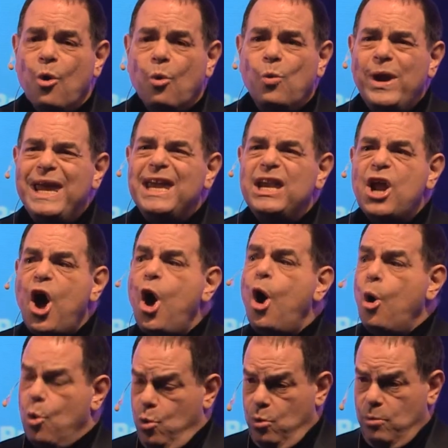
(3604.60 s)
We
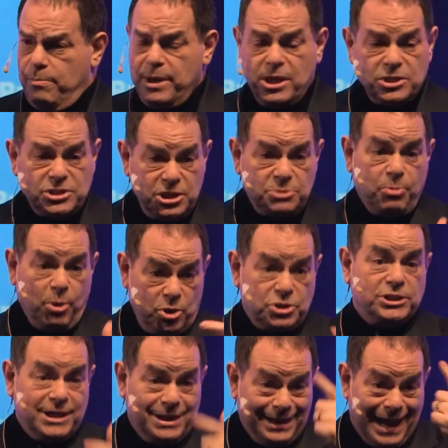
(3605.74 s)
know, because this person
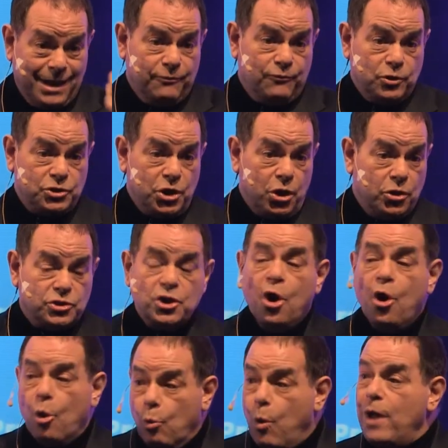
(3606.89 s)
did a lot of research,
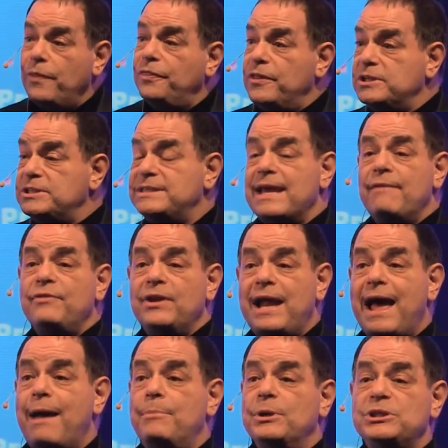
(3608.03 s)
what the 7
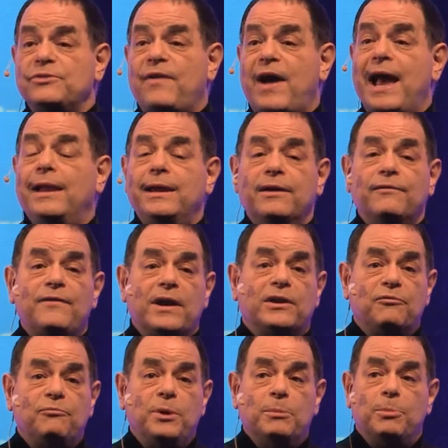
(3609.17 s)
habits of highly
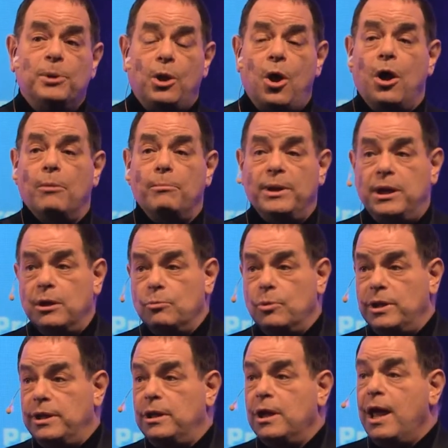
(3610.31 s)
effective people are. Begin with
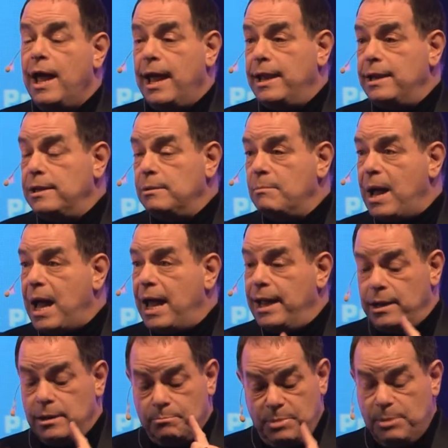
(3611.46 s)
the end in
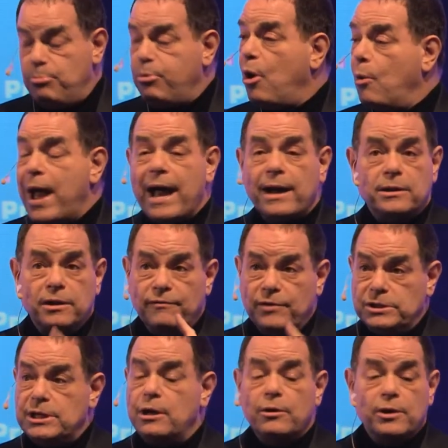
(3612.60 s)
mind, be proactive, et
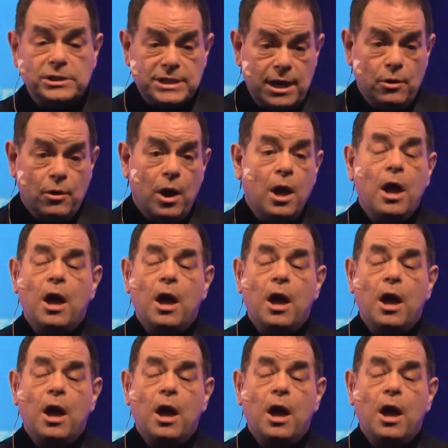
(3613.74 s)
cetera, et cetera.